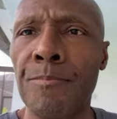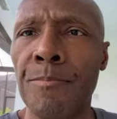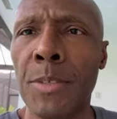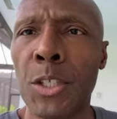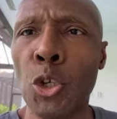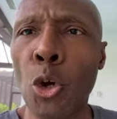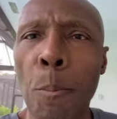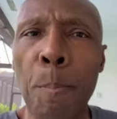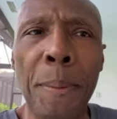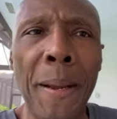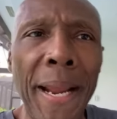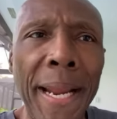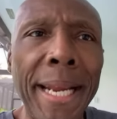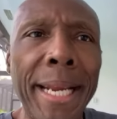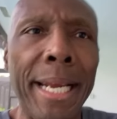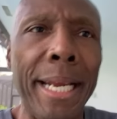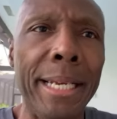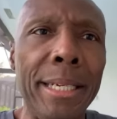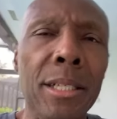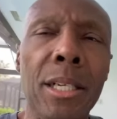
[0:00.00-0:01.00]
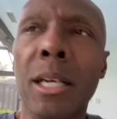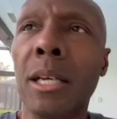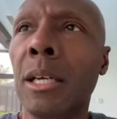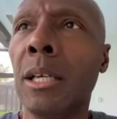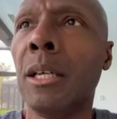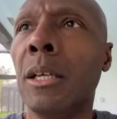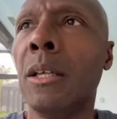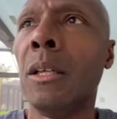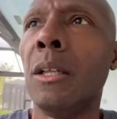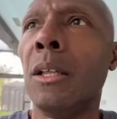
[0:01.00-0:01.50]
You're paying
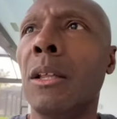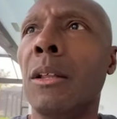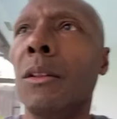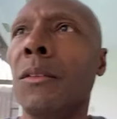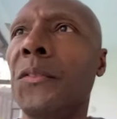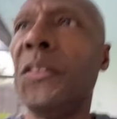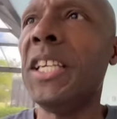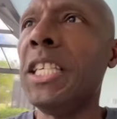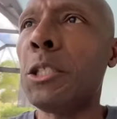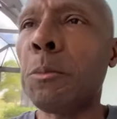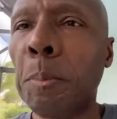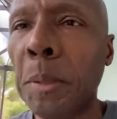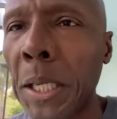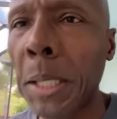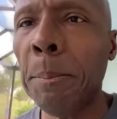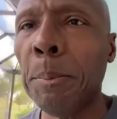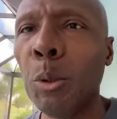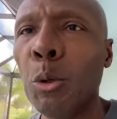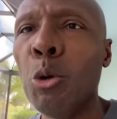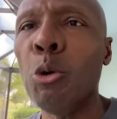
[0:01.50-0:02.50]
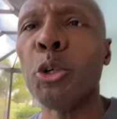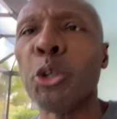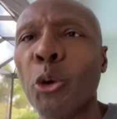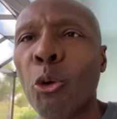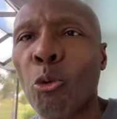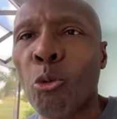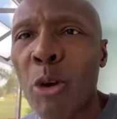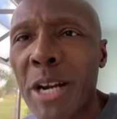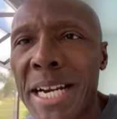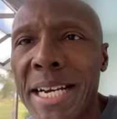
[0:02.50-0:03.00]
these people who you're
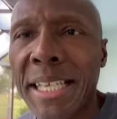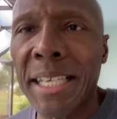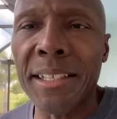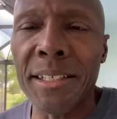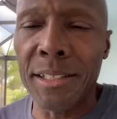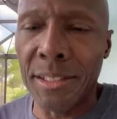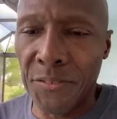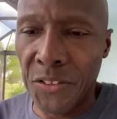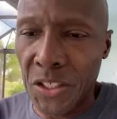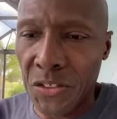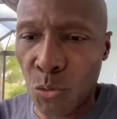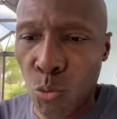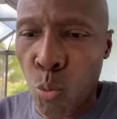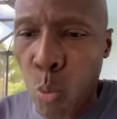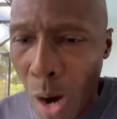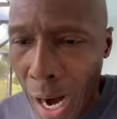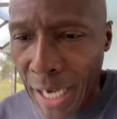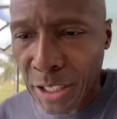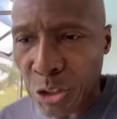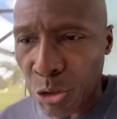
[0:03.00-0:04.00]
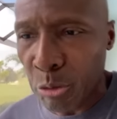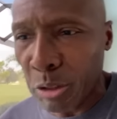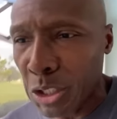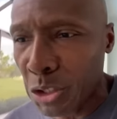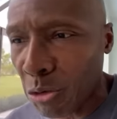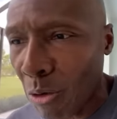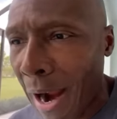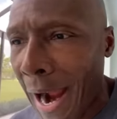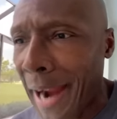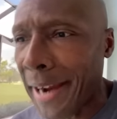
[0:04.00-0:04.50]
renting this washer and
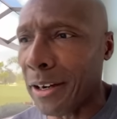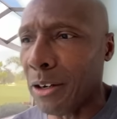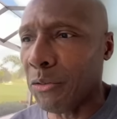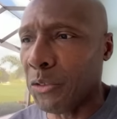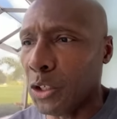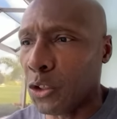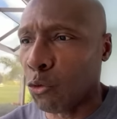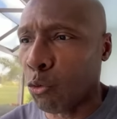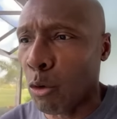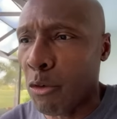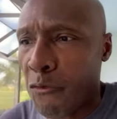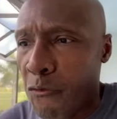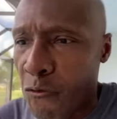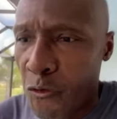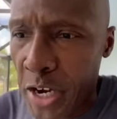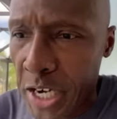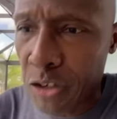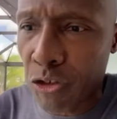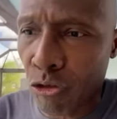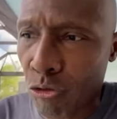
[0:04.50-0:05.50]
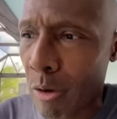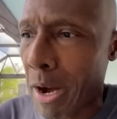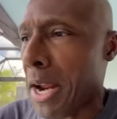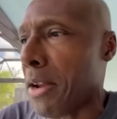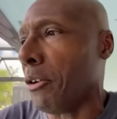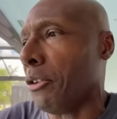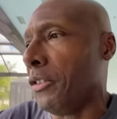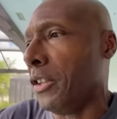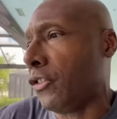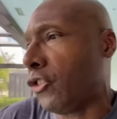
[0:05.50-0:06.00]
dryer, this
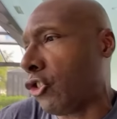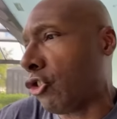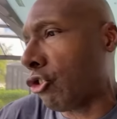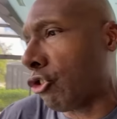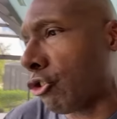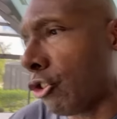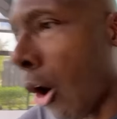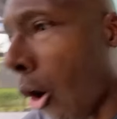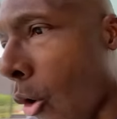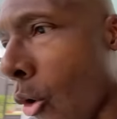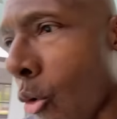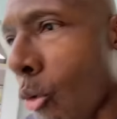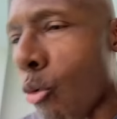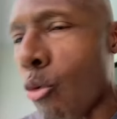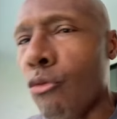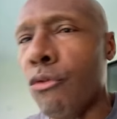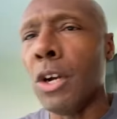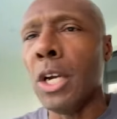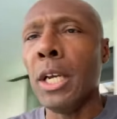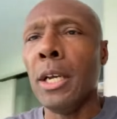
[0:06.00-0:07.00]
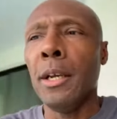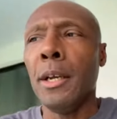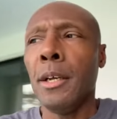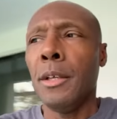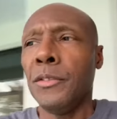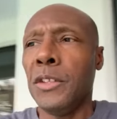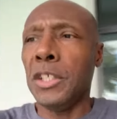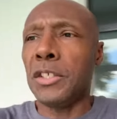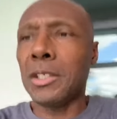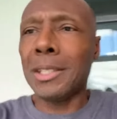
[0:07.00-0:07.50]
refrigerator, this stove,
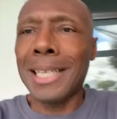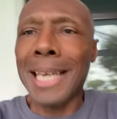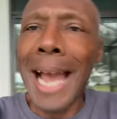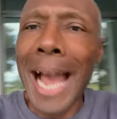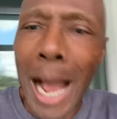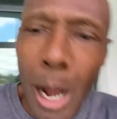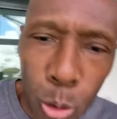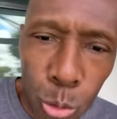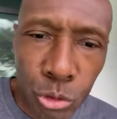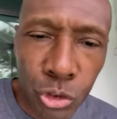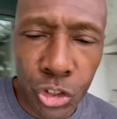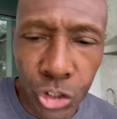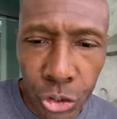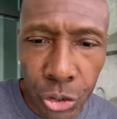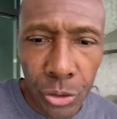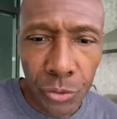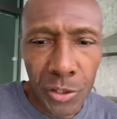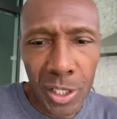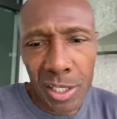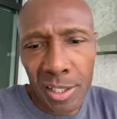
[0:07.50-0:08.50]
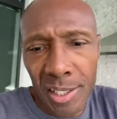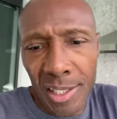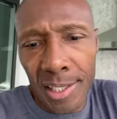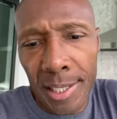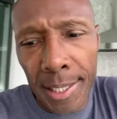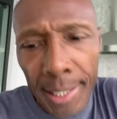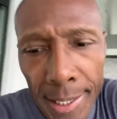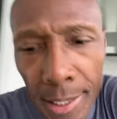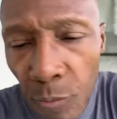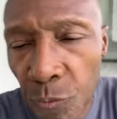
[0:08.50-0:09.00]
this couch, this
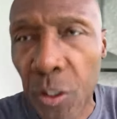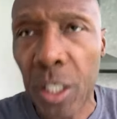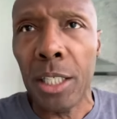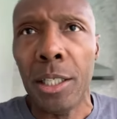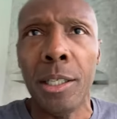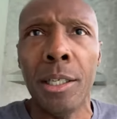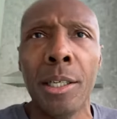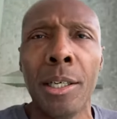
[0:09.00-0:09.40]
TV.